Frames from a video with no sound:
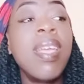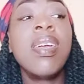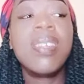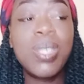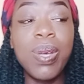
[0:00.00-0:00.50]

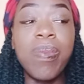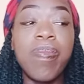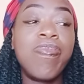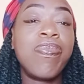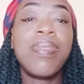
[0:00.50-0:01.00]
So,
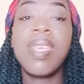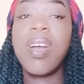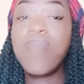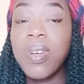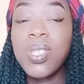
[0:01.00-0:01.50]

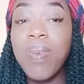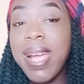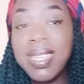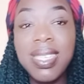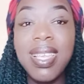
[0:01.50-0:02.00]
of course you
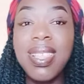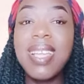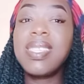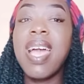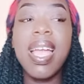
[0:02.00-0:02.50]
can see
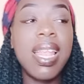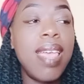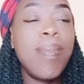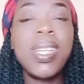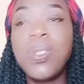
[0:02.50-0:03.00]
these are
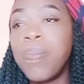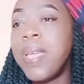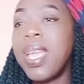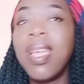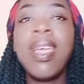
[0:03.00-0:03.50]
claiming to
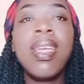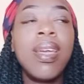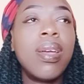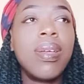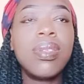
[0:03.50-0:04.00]
be
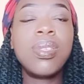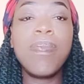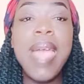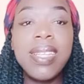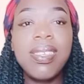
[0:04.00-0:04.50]

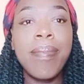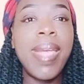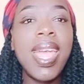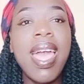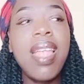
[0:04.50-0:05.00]
a
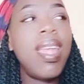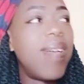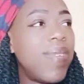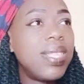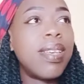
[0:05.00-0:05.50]
Jamaican,
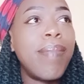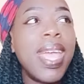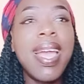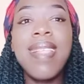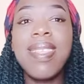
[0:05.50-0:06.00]
loving
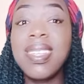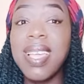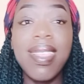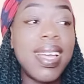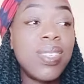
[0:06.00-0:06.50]
Jamaican, this
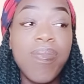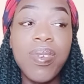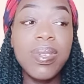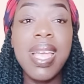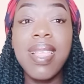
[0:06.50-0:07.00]
and that. Of
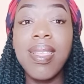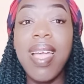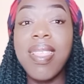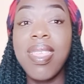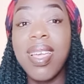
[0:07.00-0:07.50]
course, I
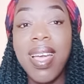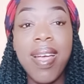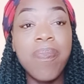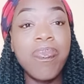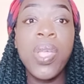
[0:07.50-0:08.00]
think
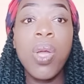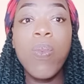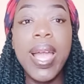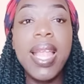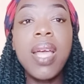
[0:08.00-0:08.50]
we
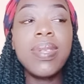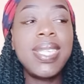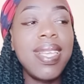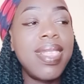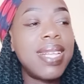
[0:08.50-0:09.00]
can now
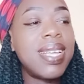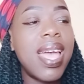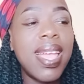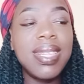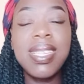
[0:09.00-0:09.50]
see that
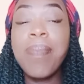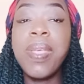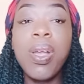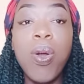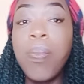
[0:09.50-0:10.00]
it's
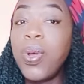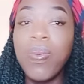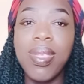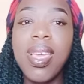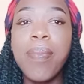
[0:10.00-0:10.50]
something common
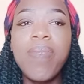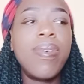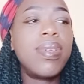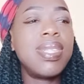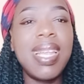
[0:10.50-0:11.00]
with them. Of
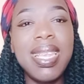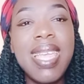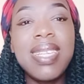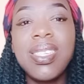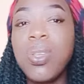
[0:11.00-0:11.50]
course, they'll
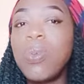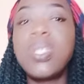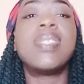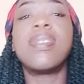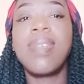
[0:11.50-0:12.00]
just
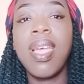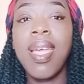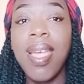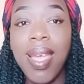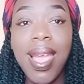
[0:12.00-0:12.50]
use
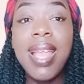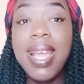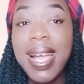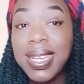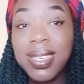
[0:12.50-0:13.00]
any
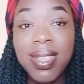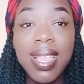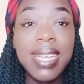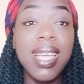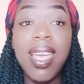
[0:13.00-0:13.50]
country
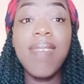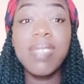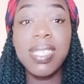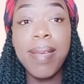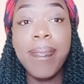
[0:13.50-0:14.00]
that gives
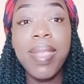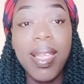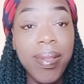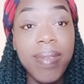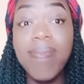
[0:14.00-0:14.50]
them the
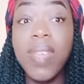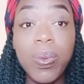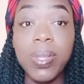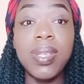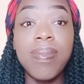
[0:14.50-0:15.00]
views.